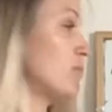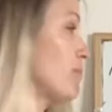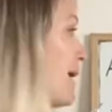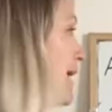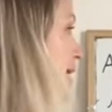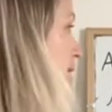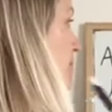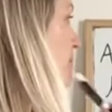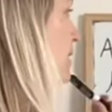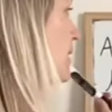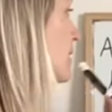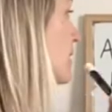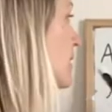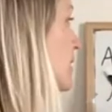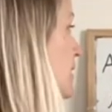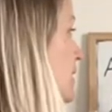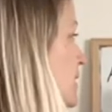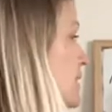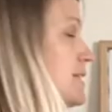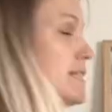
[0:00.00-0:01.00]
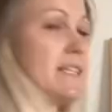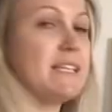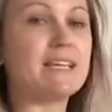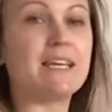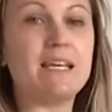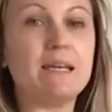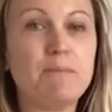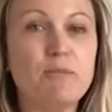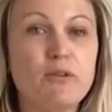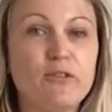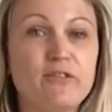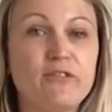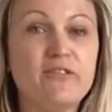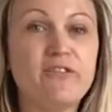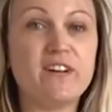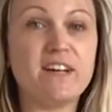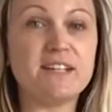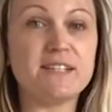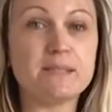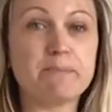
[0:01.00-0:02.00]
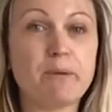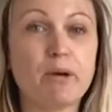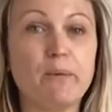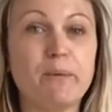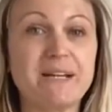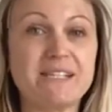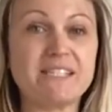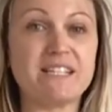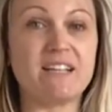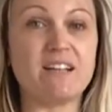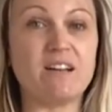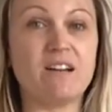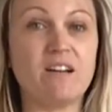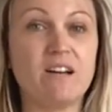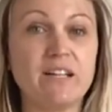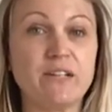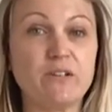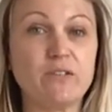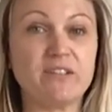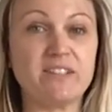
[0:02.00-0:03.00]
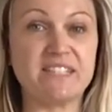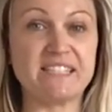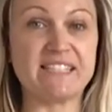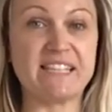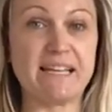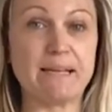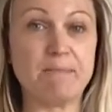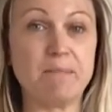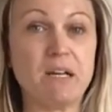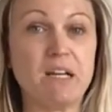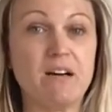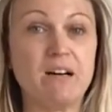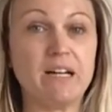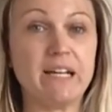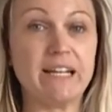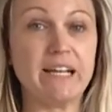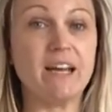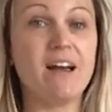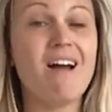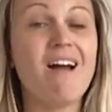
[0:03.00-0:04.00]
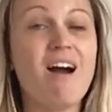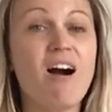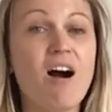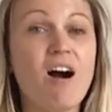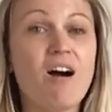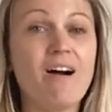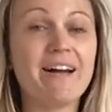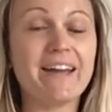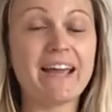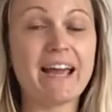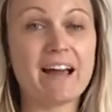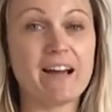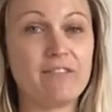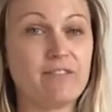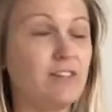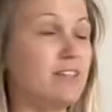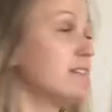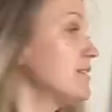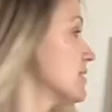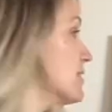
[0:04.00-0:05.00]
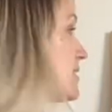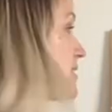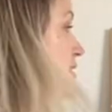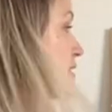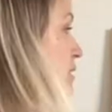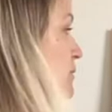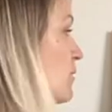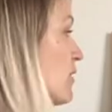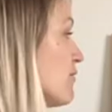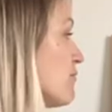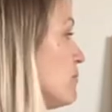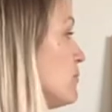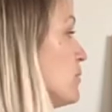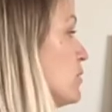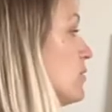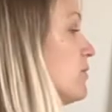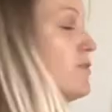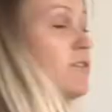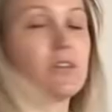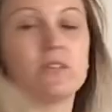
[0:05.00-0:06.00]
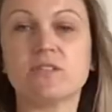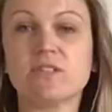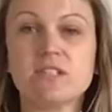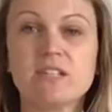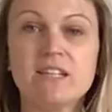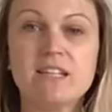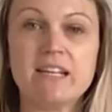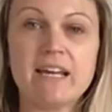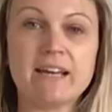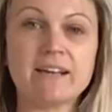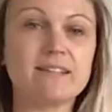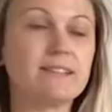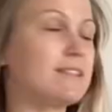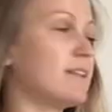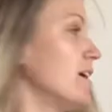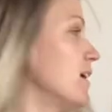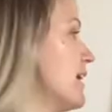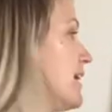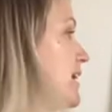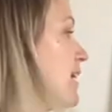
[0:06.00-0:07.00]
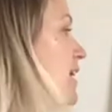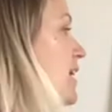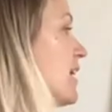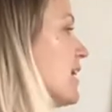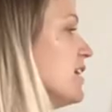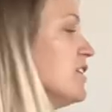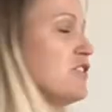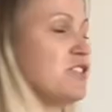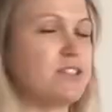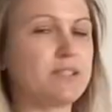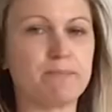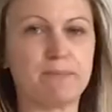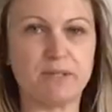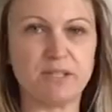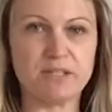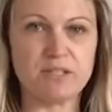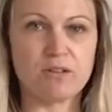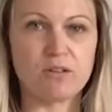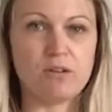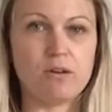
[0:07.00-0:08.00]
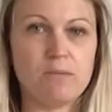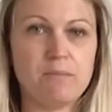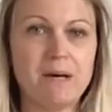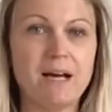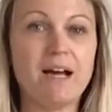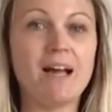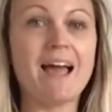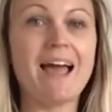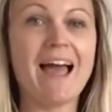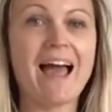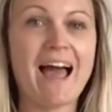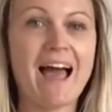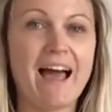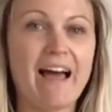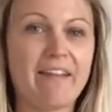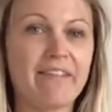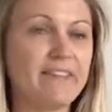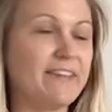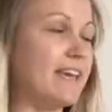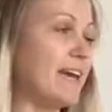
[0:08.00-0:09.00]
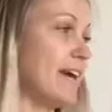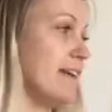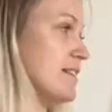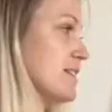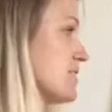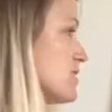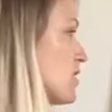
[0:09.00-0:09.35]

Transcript: paper to keep your first poetic line on the same line. I haven't, so I've moved on to the next line and just put a comma at the end.